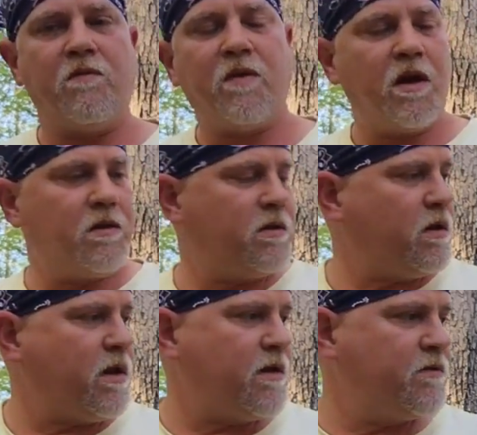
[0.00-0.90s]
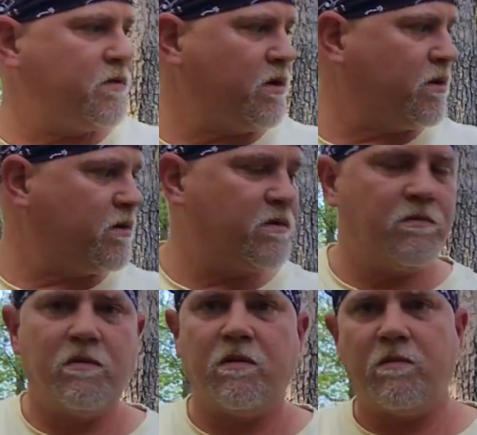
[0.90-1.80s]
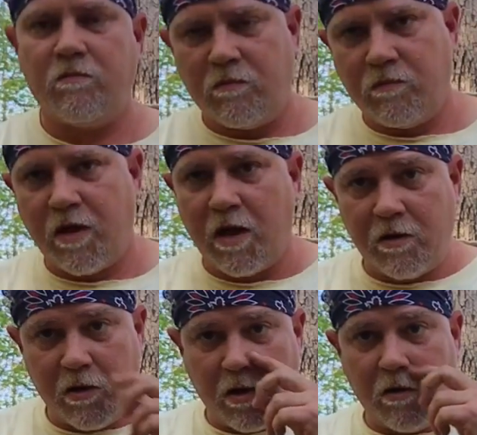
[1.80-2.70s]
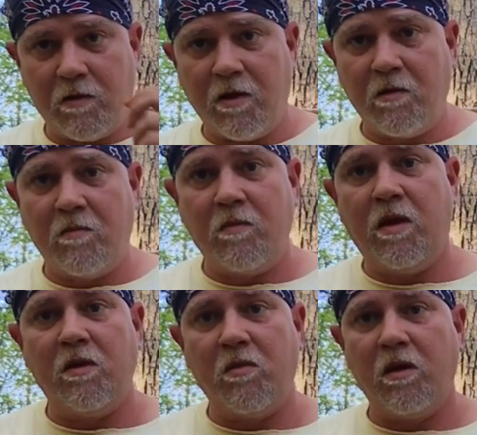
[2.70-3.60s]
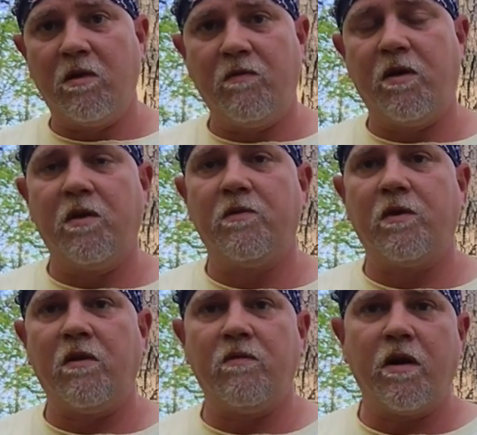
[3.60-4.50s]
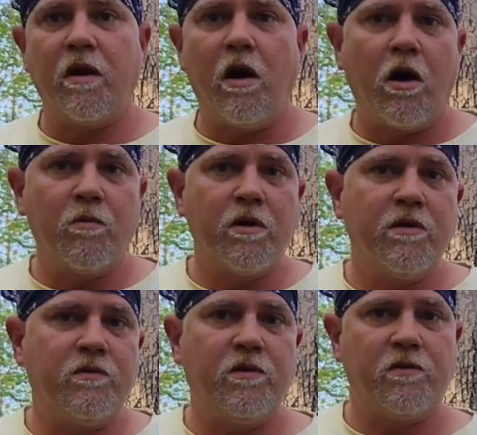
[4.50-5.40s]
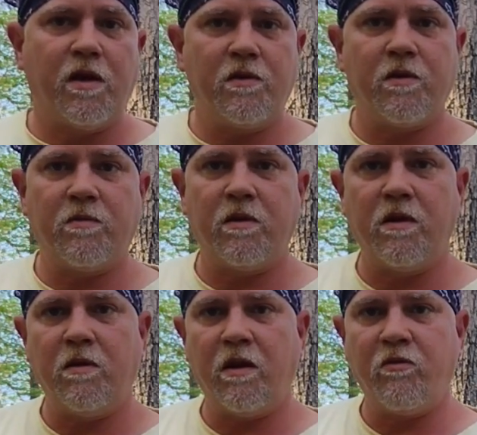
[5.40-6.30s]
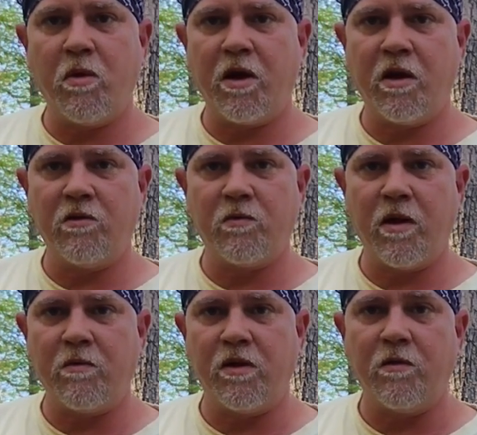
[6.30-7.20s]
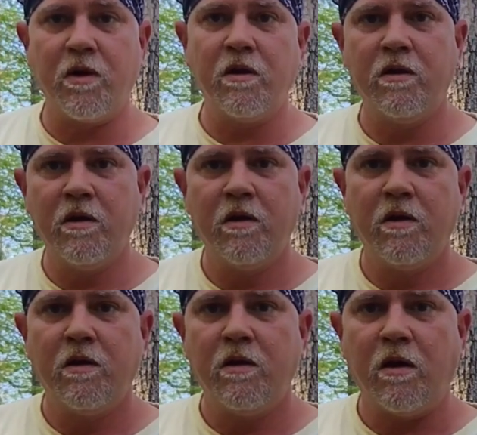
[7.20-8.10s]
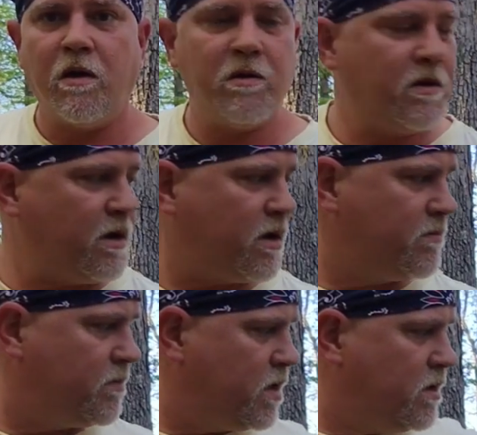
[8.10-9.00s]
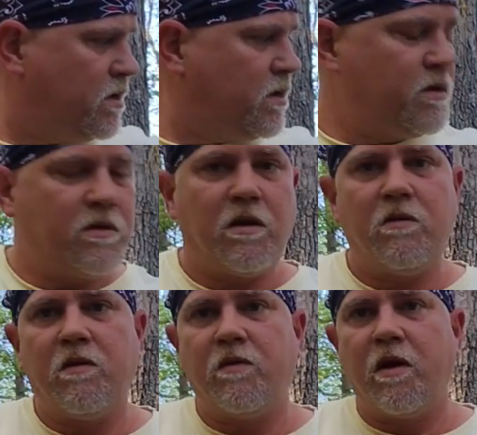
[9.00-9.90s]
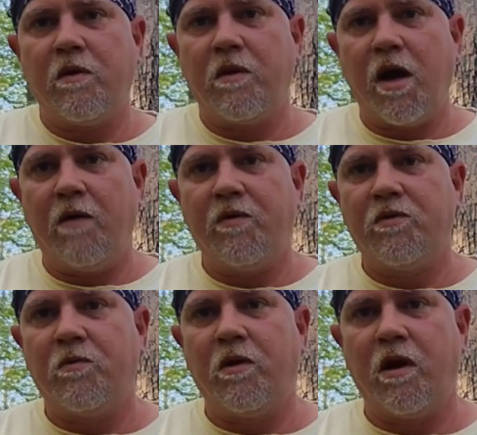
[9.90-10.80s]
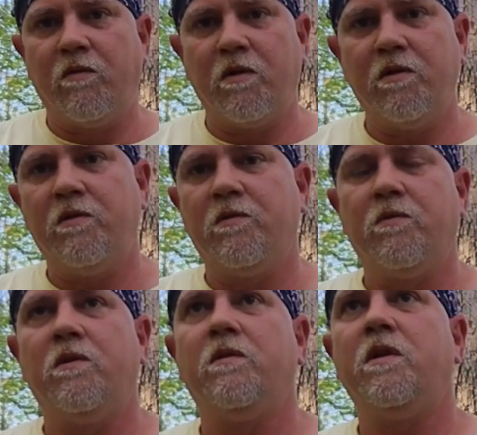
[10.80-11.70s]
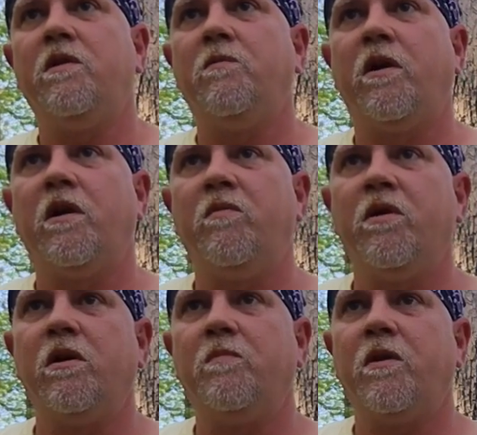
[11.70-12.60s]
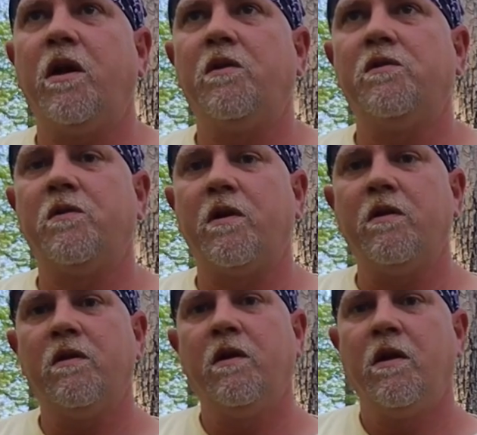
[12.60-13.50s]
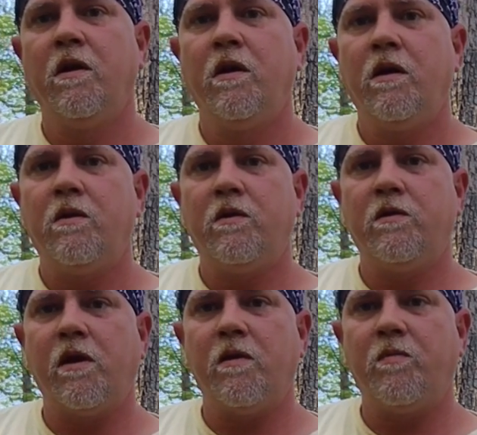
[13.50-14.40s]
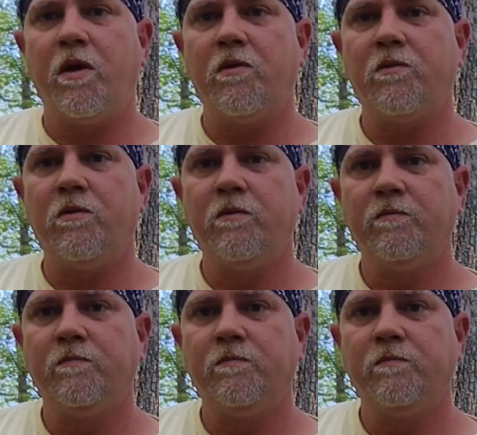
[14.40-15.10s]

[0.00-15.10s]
find that a lot of students find the thumb in the middle of the finger saying very awkward. It's just not something that everybody goes around doing all the time. So if you're at the office or whatever, this is a real easy way to build up your hand strength. Just take a pencil